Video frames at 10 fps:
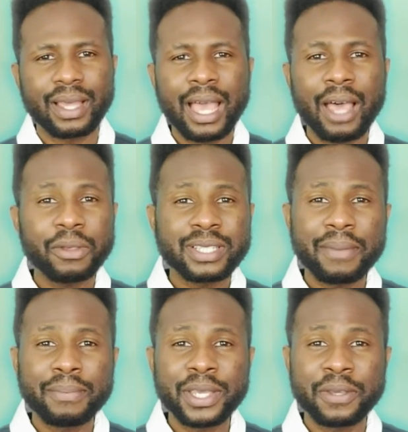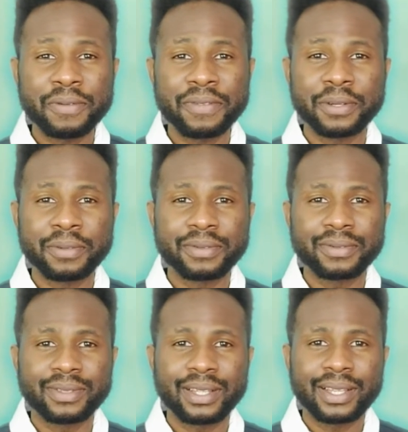How does that make you feel?
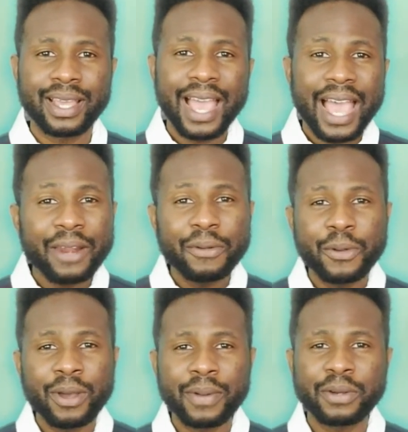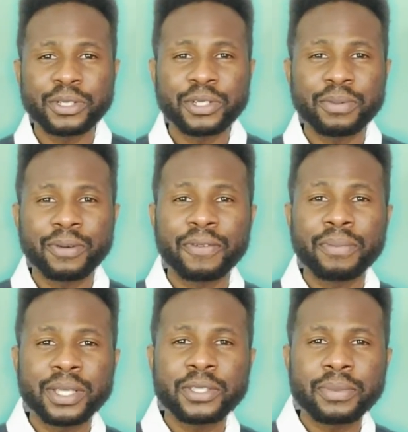I don't know about you, but for
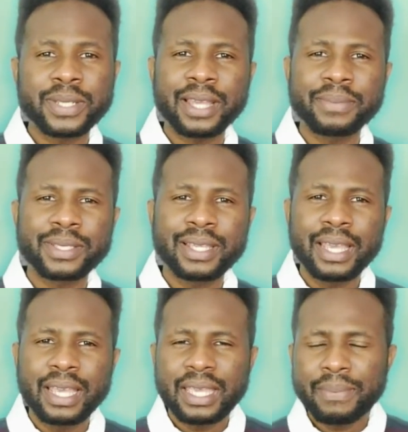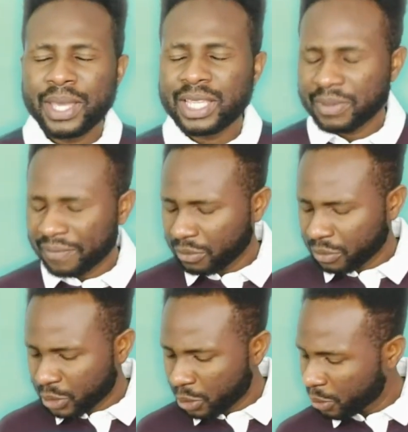me sometimes it makes me feel
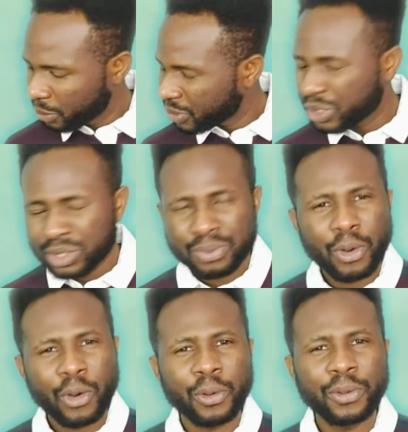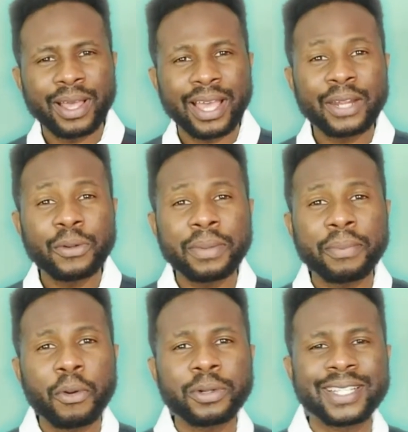so small and
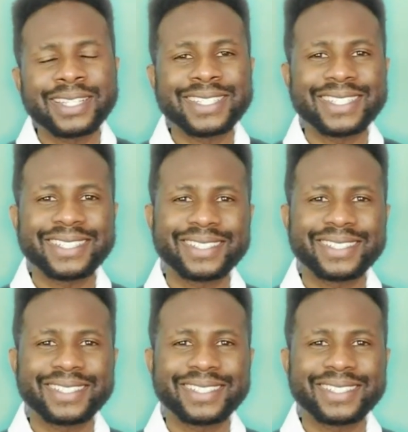unimportant.